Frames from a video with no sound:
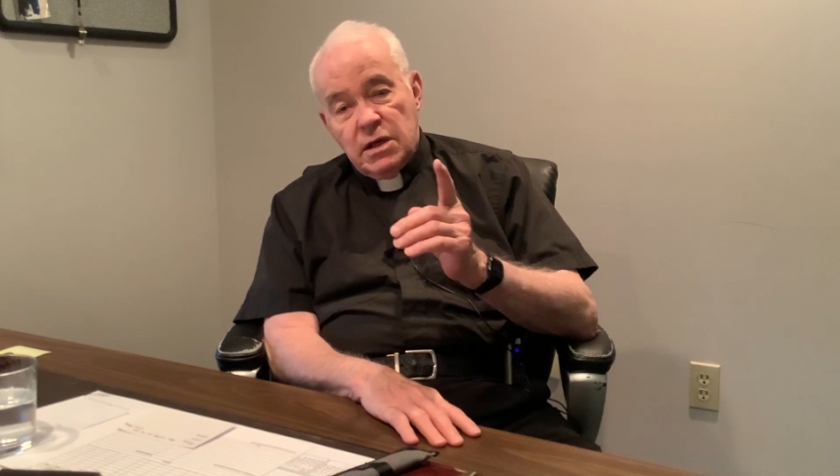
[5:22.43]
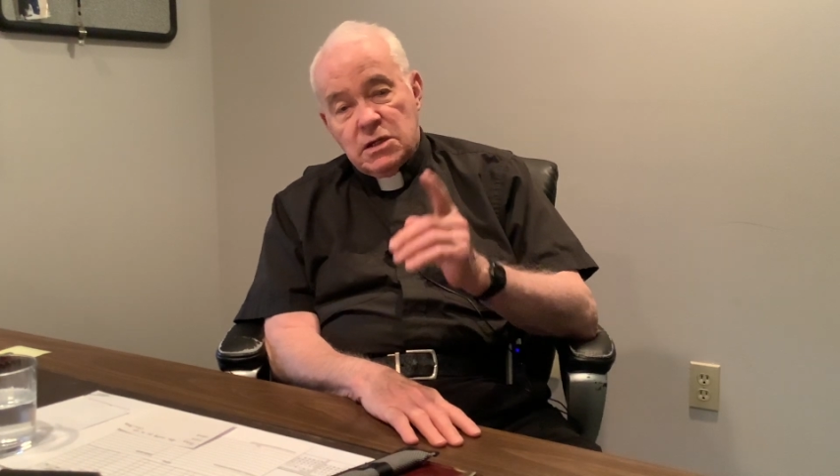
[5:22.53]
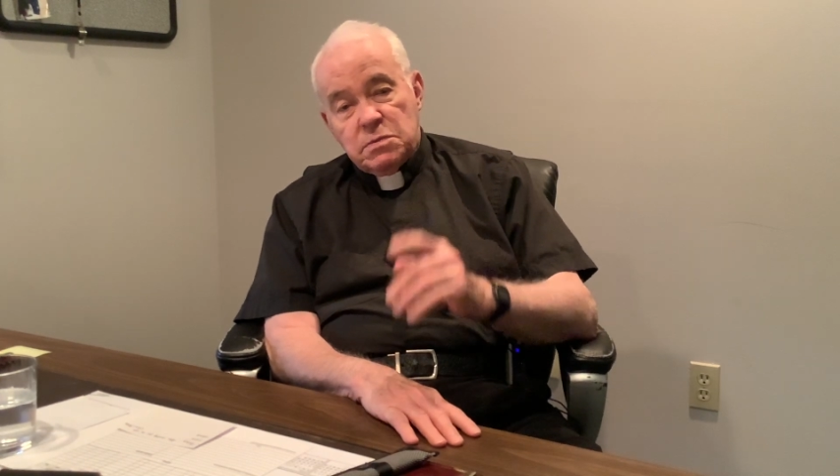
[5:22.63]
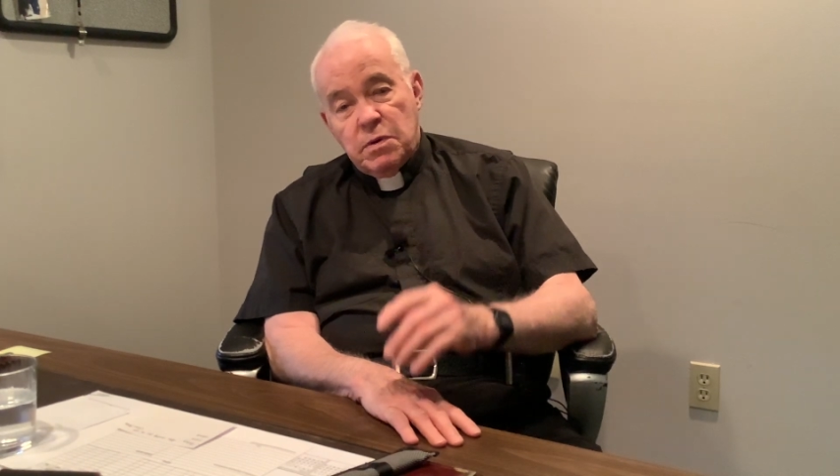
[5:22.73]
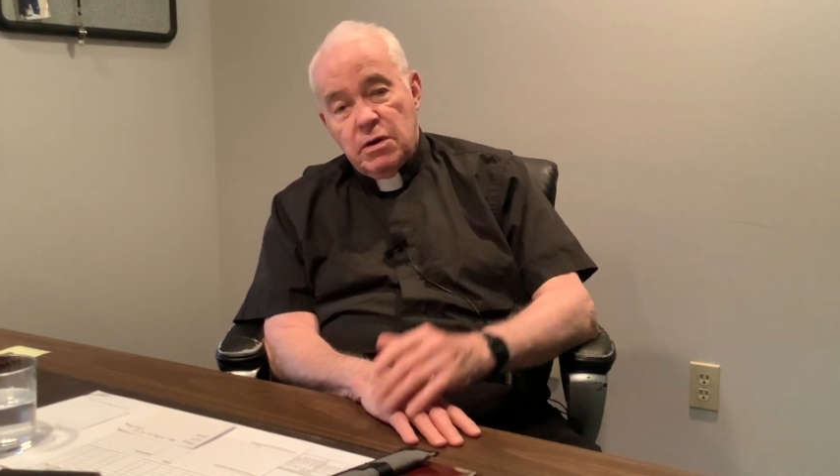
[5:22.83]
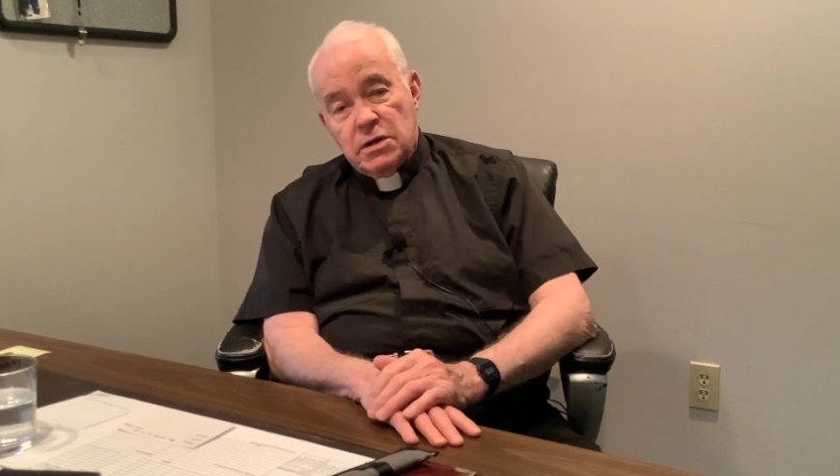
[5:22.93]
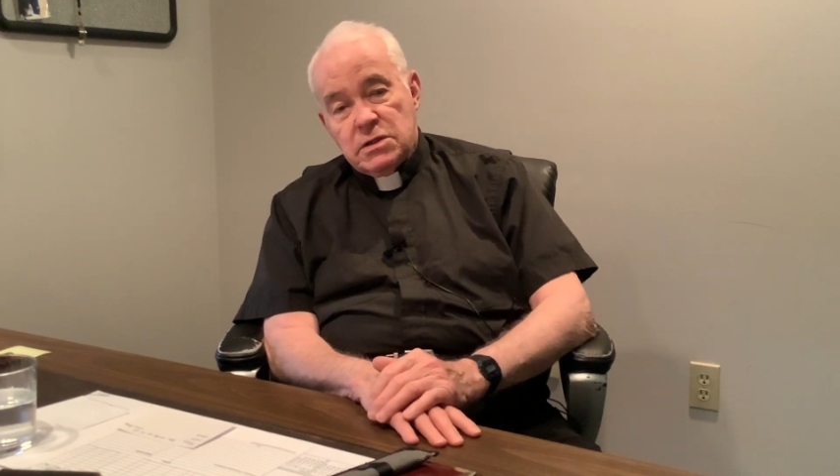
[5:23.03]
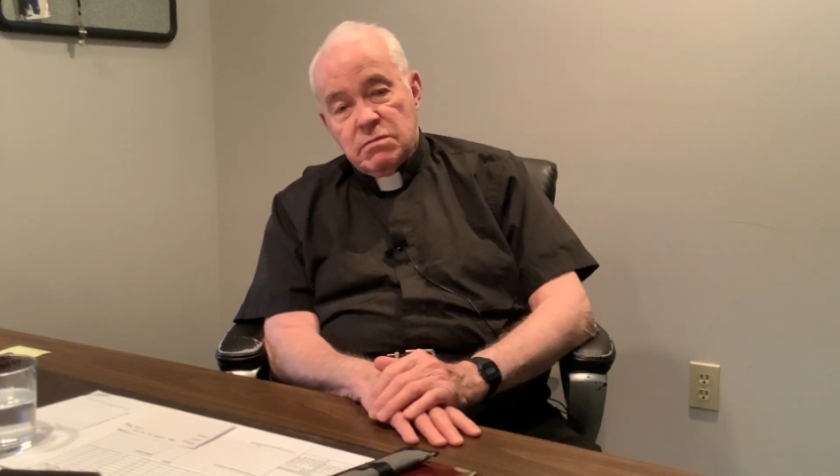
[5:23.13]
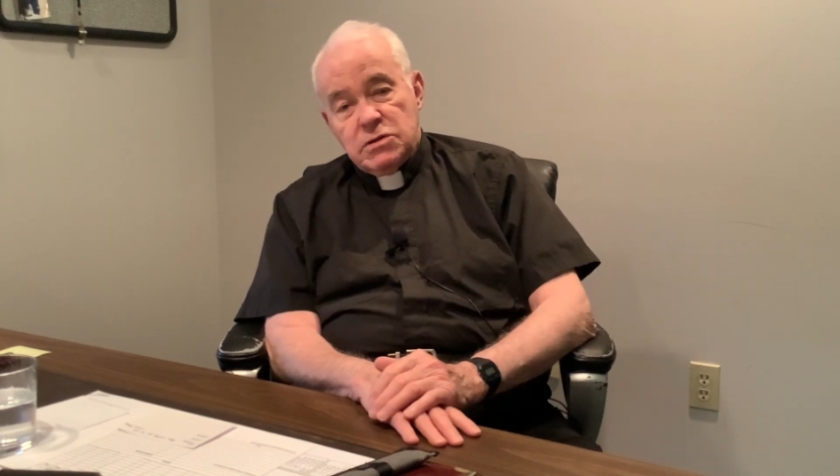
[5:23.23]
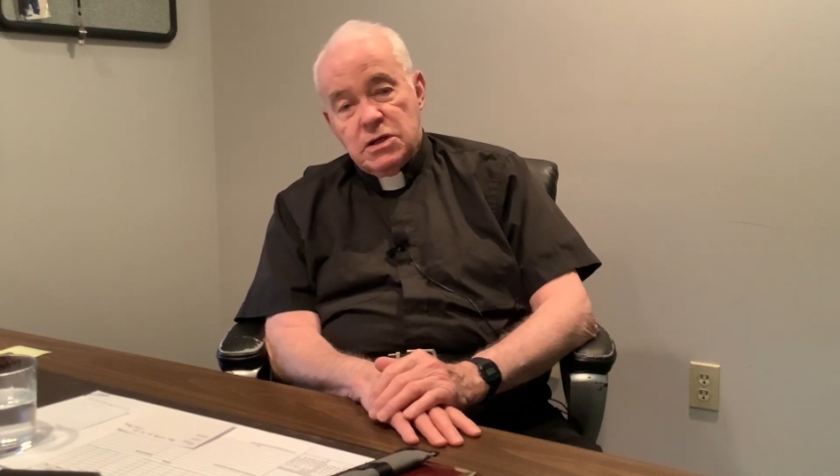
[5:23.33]
the
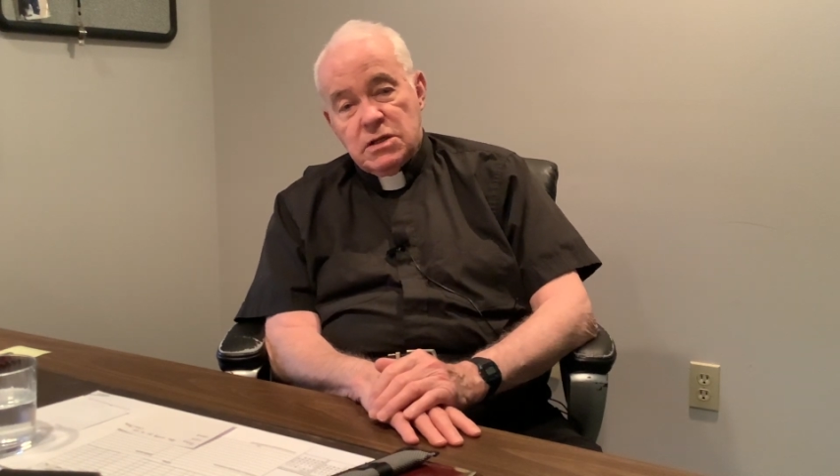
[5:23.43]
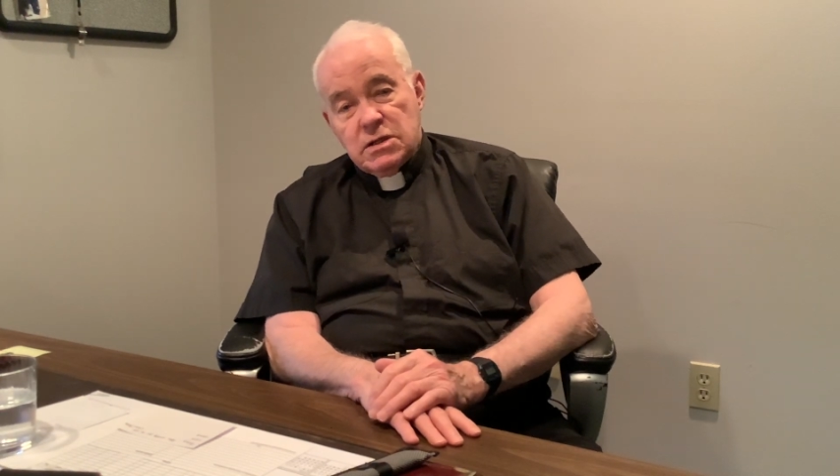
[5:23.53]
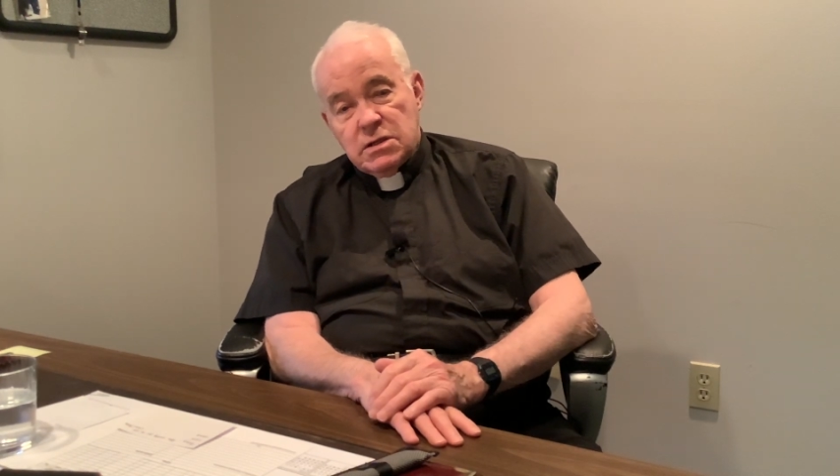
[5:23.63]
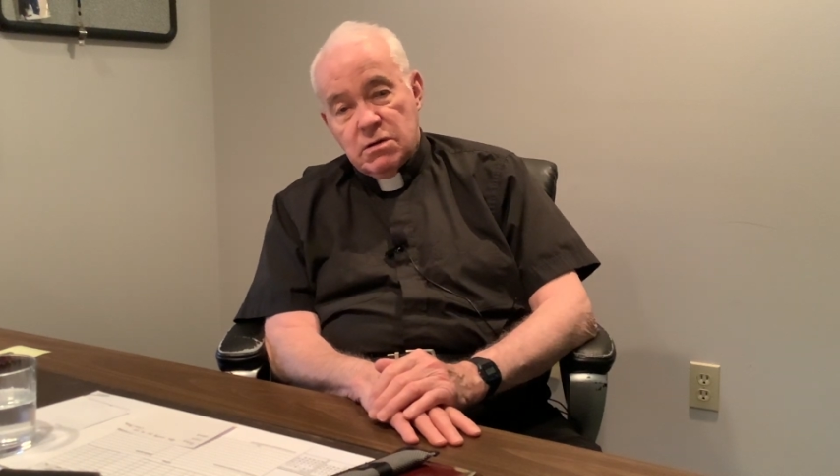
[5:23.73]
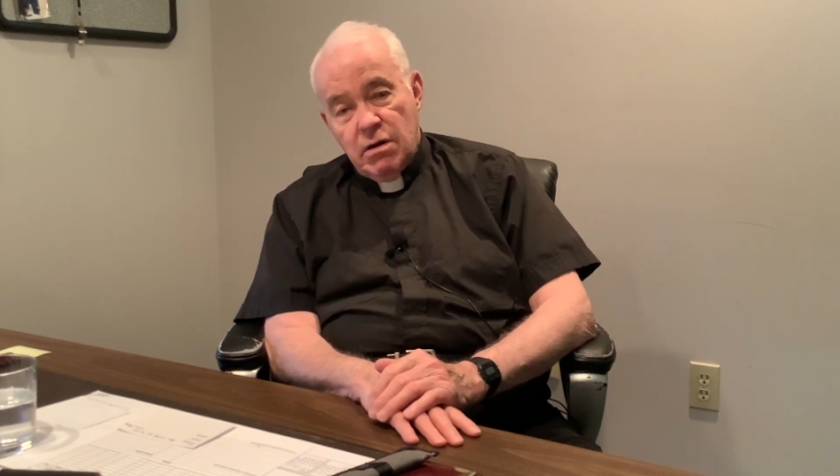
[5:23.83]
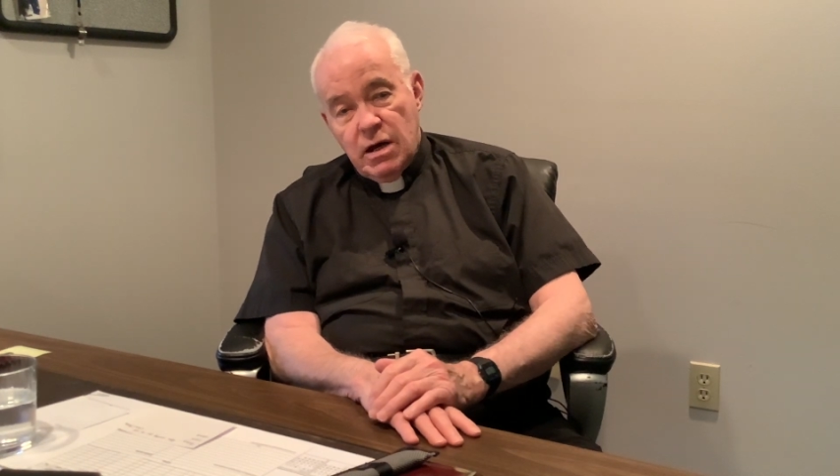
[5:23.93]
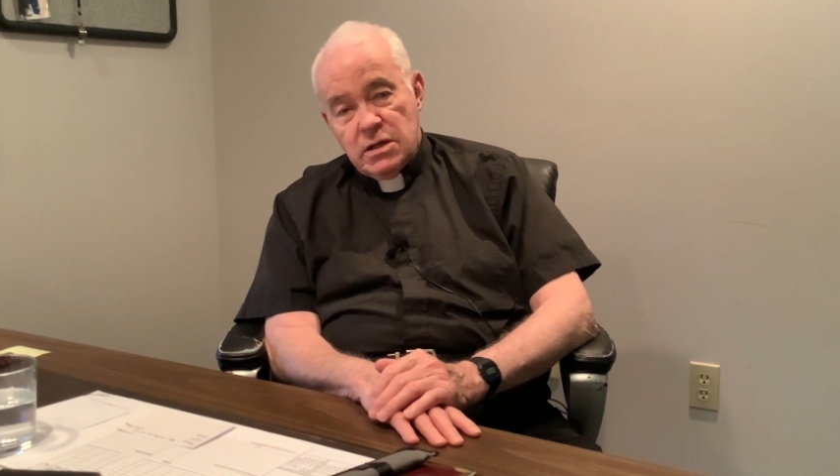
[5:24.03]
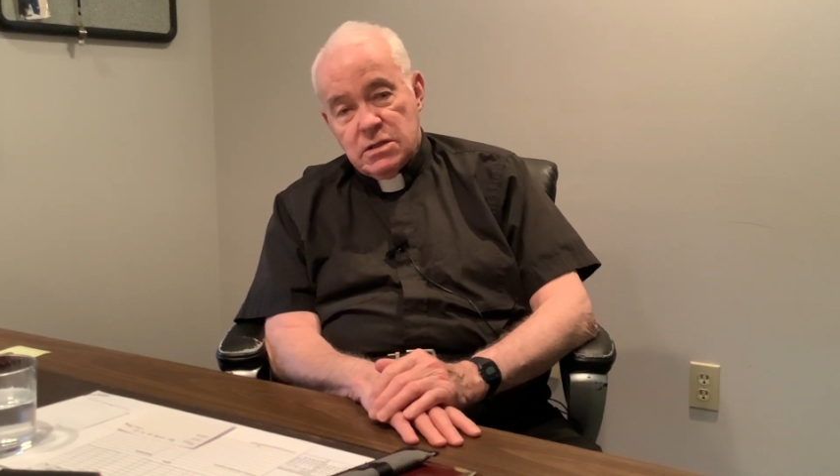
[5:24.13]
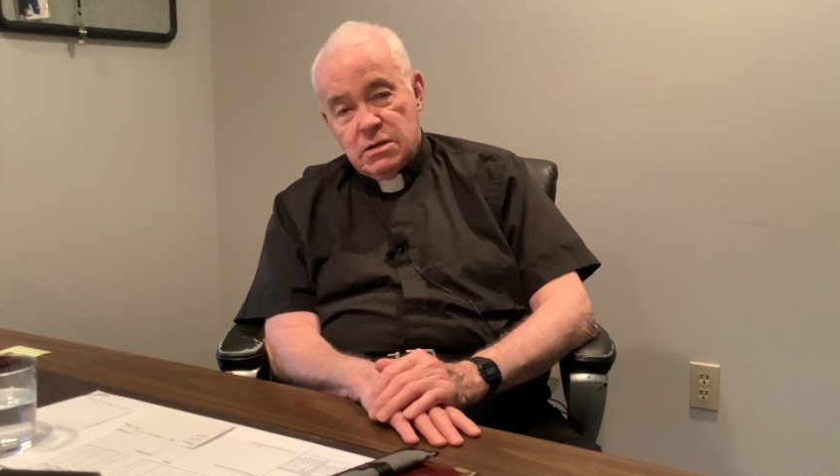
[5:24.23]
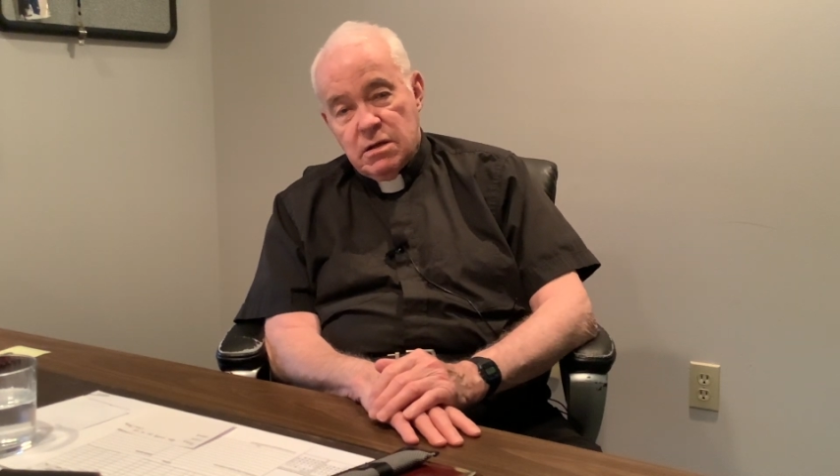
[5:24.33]
experience of Jesus
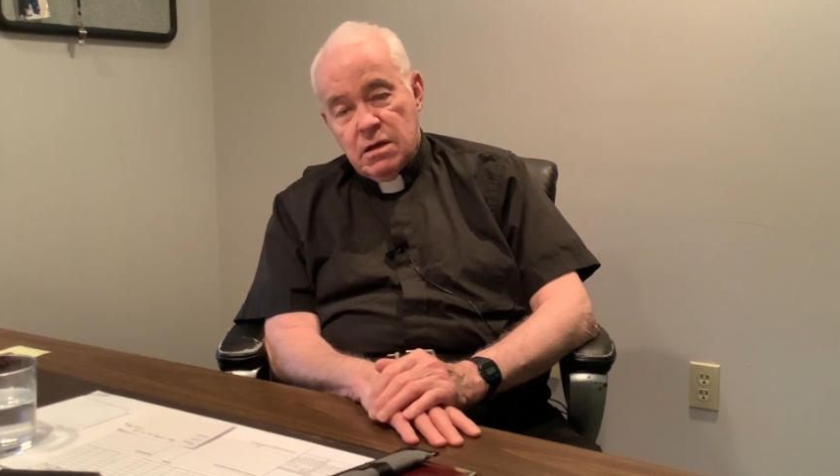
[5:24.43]
Christ.